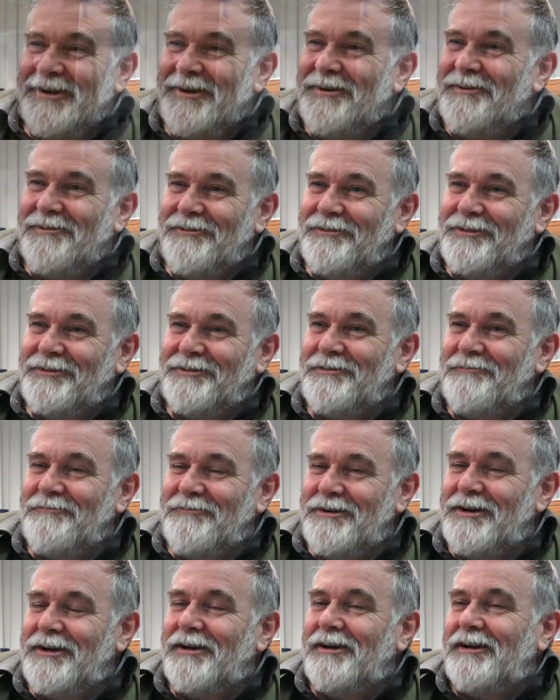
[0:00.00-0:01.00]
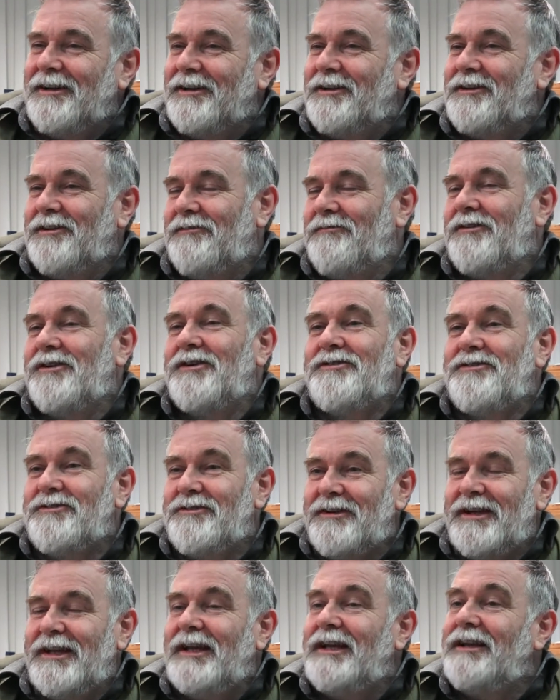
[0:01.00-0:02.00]
gold, as it were,
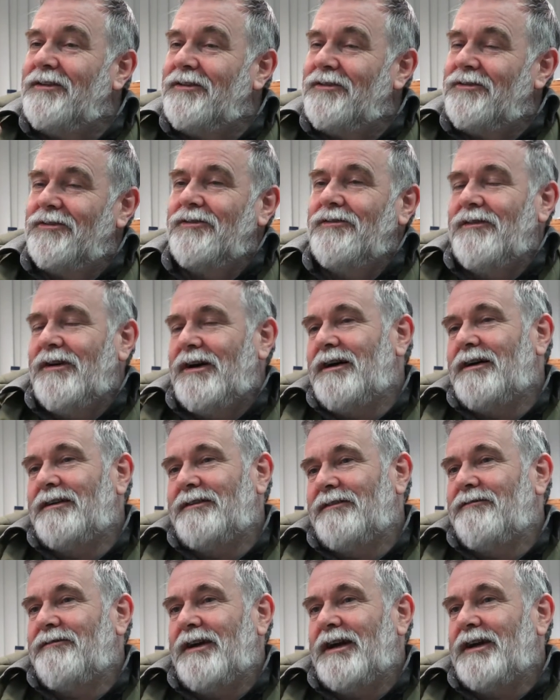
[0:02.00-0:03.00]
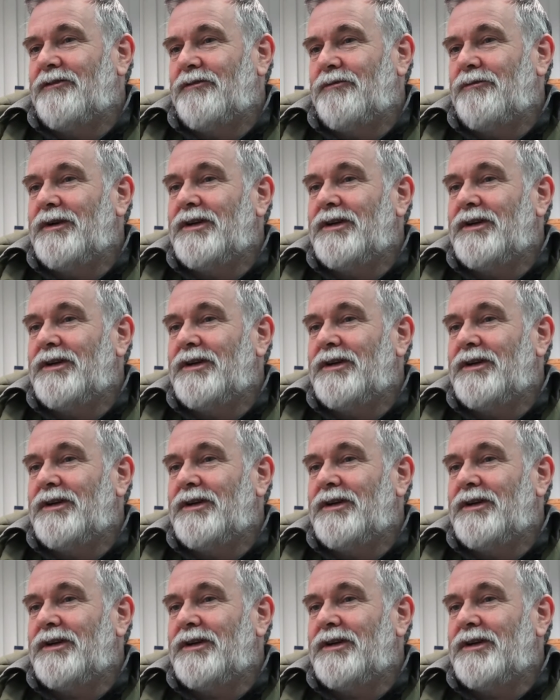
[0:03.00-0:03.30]
corrosion into artifacts,